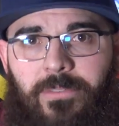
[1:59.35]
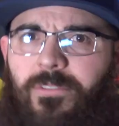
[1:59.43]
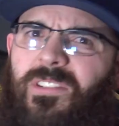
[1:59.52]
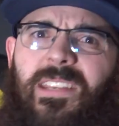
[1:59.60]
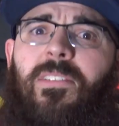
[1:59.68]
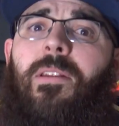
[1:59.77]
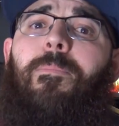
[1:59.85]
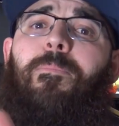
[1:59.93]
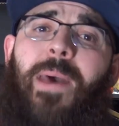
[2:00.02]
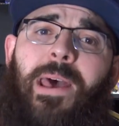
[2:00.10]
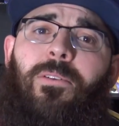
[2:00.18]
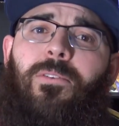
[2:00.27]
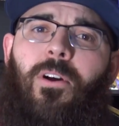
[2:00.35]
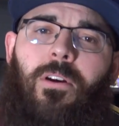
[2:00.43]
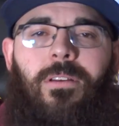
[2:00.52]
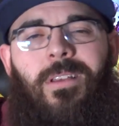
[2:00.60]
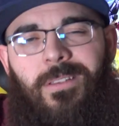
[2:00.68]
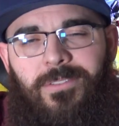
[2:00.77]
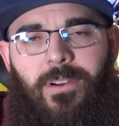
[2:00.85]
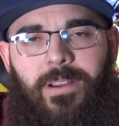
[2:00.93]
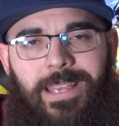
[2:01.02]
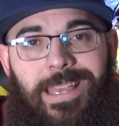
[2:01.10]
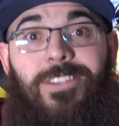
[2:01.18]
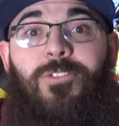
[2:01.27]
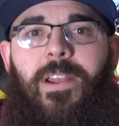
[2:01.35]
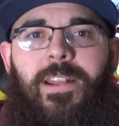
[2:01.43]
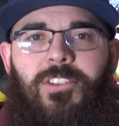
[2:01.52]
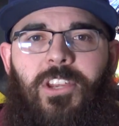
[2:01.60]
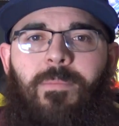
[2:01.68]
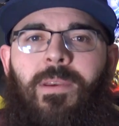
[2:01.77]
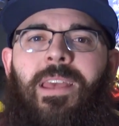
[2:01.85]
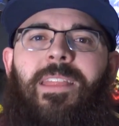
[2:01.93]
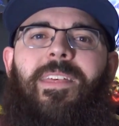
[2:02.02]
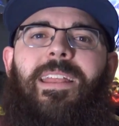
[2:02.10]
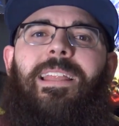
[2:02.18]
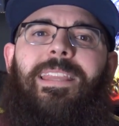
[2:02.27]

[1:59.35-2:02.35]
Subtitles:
There's even a battle card, a stratagem, that